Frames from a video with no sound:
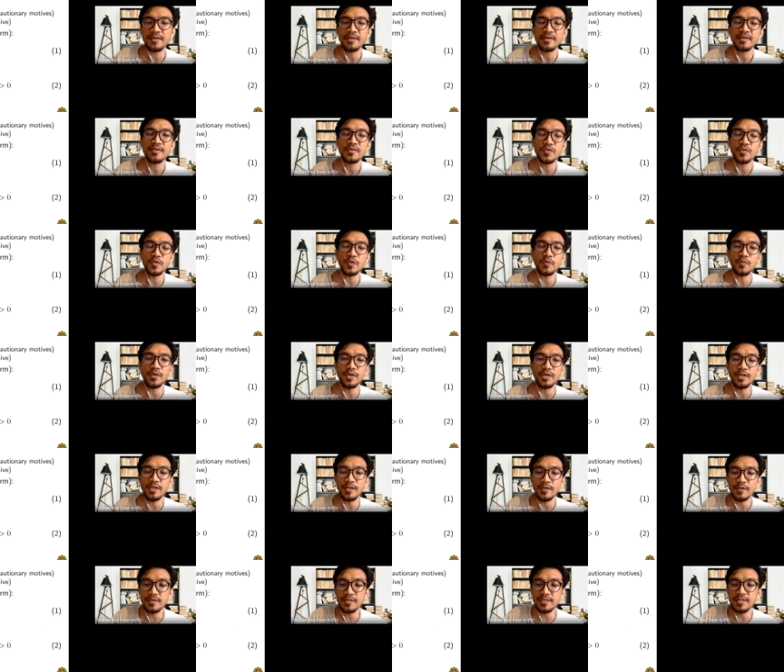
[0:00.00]
so we're going
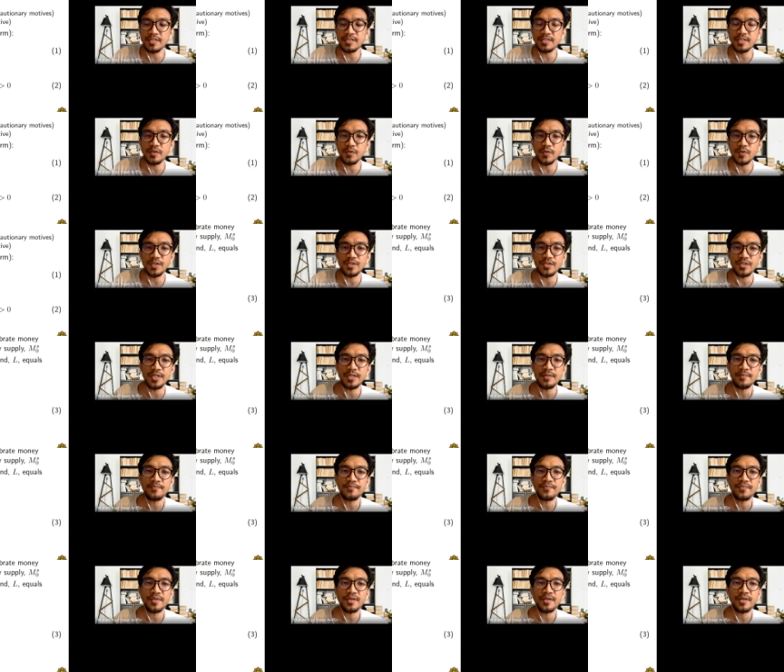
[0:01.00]
to use this equation.
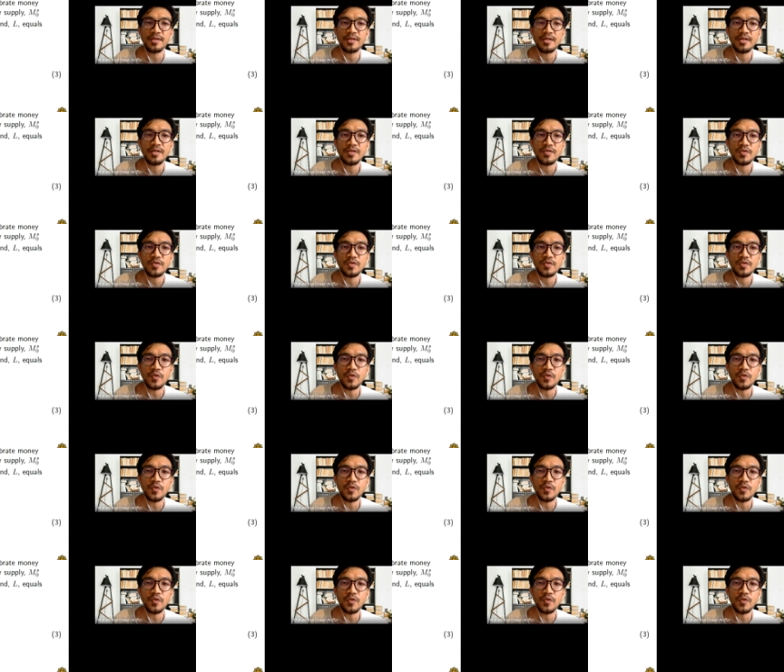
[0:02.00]
So what